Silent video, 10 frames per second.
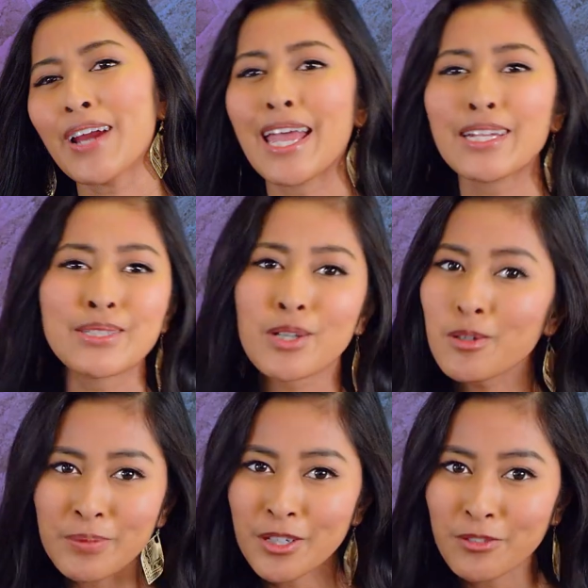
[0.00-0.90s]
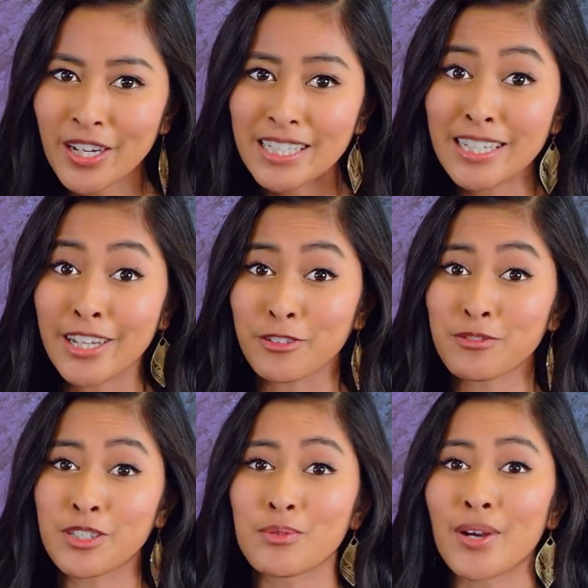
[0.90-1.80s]
and don't be afraid to get your
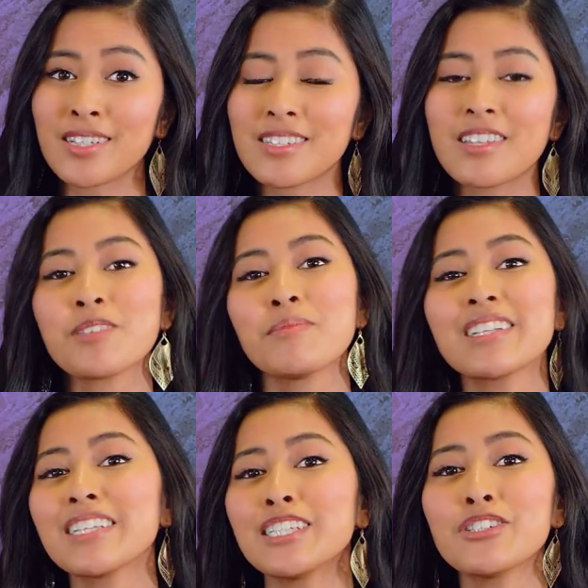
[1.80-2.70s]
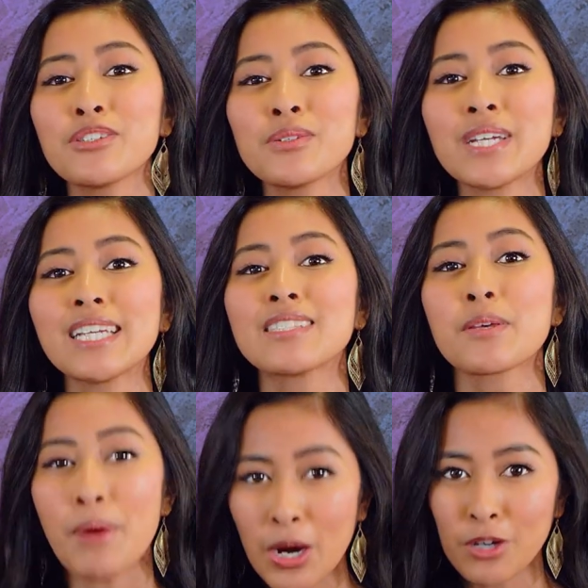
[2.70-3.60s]
feet wet. The Maclean two is the
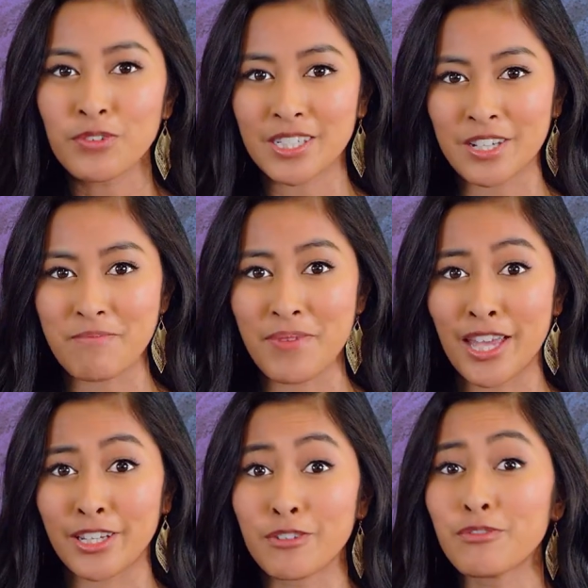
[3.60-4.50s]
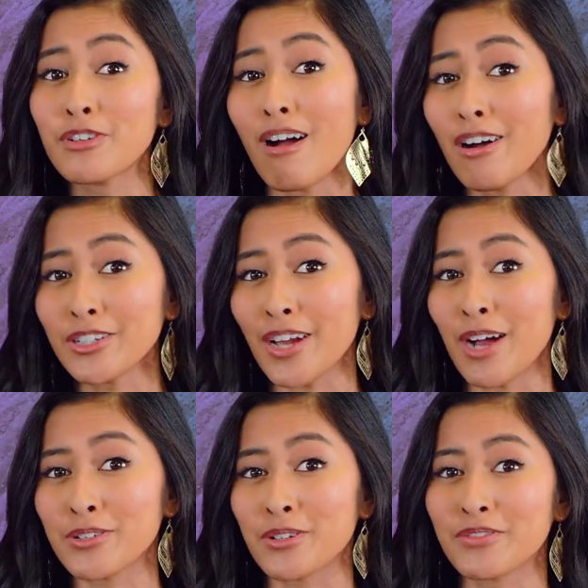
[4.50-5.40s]
perfect companion for all your
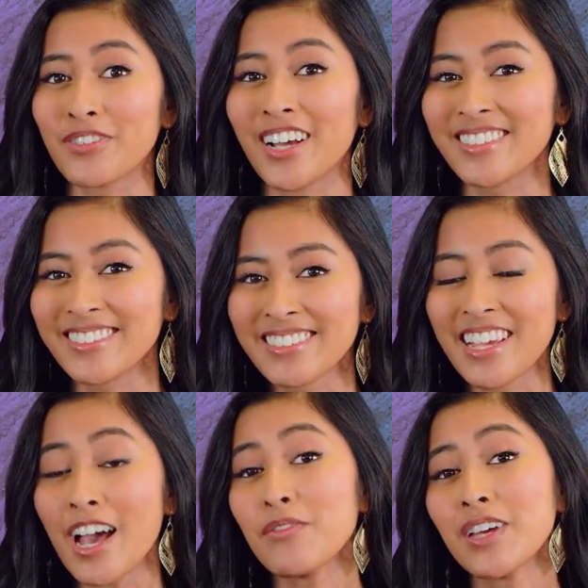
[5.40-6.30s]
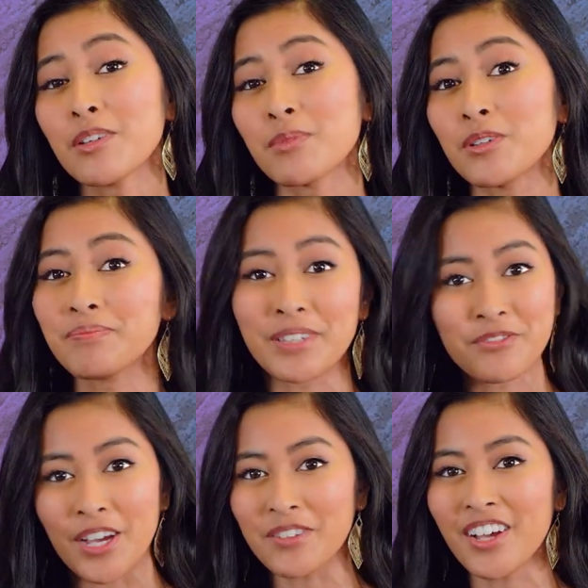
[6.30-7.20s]
outdoor fun. Available in
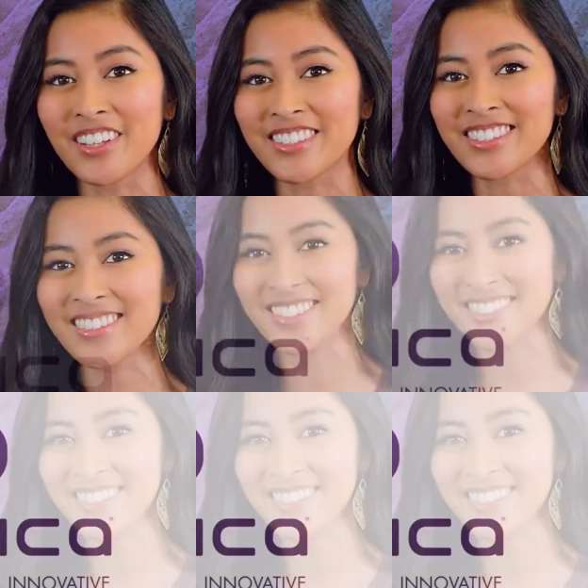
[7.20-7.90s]
five colors.